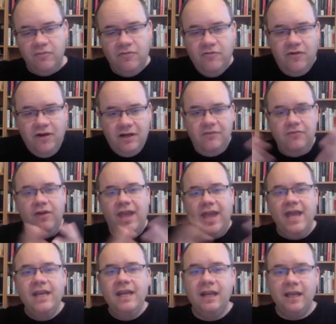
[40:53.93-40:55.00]
frankly for
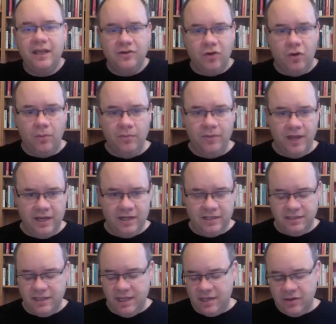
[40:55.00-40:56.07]
any linked open data
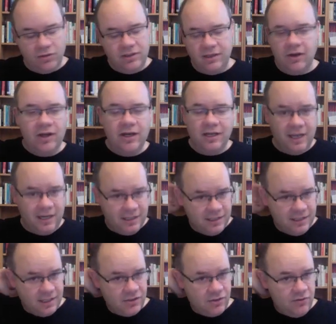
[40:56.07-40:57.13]
set or the other data
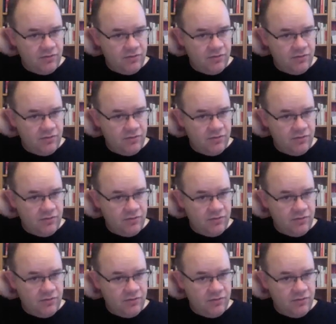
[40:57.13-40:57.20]
sets on the